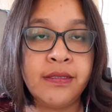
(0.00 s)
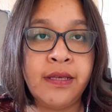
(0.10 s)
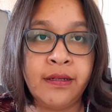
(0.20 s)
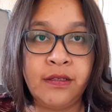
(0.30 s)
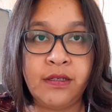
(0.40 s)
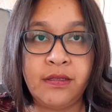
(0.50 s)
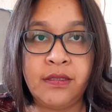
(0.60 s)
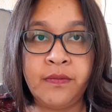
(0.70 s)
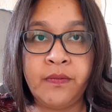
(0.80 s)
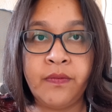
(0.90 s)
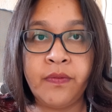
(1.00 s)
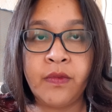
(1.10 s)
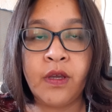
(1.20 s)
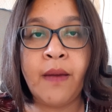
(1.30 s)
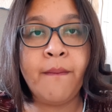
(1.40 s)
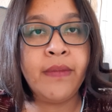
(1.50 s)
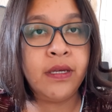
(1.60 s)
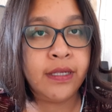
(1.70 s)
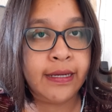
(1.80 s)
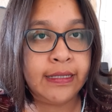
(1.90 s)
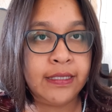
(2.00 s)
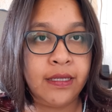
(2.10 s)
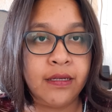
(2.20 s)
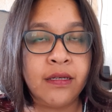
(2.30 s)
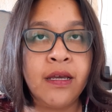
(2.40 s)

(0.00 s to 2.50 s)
sentence, a main idea,